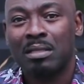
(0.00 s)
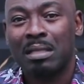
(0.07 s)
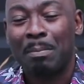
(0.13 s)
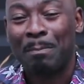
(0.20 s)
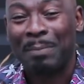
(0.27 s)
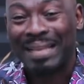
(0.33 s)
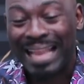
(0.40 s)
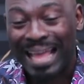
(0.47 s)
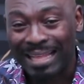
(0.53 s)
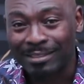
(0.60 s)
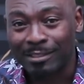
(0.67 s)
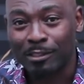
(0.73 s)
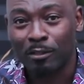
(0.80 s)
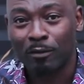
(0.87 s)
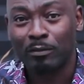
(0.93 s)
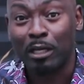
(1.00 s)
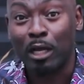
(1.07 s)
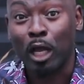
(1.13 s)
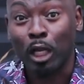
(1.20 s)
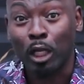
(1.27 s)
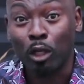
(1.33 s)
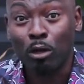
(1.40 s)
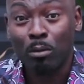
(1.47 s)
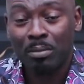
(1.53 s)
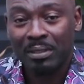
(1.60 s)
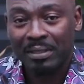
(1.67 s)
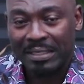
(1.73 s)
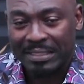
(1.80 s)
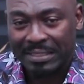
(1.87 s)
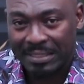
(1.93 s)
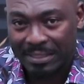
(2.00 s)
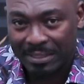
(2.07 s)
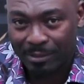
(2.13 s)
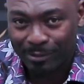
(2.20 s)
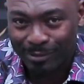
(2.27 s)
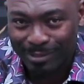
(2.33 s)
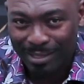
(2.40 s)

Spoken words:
the plans of the globalists to